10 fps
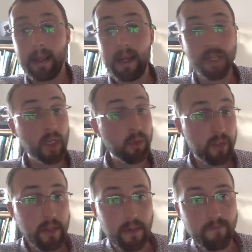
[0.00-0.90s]
Charles
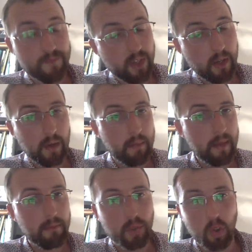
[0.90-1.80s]
Hood. So
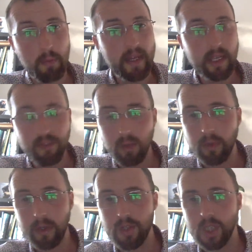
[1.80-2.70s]
I'm sure many of you will
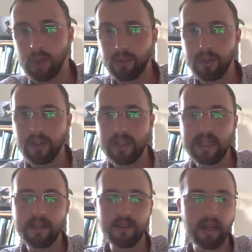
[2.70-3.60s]
know Charles Hood.
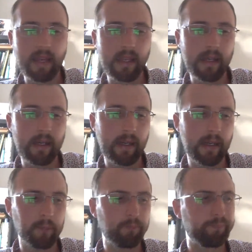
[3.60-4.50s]
He's a
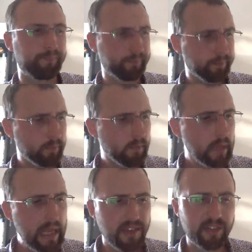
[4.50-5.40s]

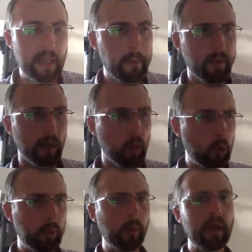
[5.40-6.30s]
skipper in
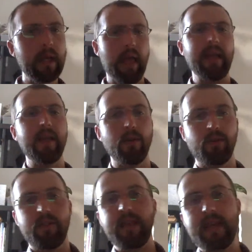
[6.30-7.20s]
Cornwall, and he
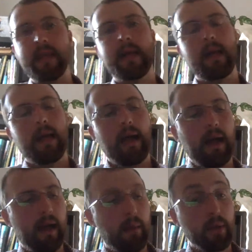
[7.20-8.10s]
does the
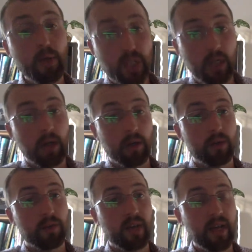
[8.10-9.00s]
blue shark
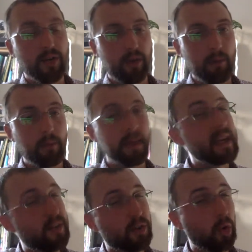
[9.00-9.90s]
day trips, but
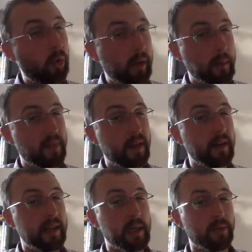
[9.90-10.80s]
he's toying with the
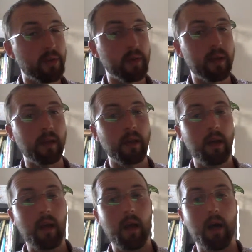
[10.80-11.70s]
idea of doing
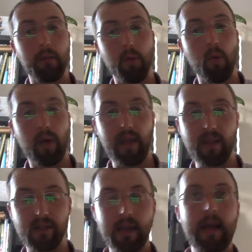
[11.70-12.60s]

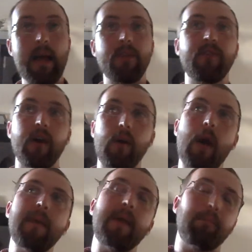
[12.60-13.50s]
porgies. So I
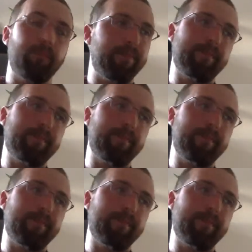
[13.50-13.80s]
mean,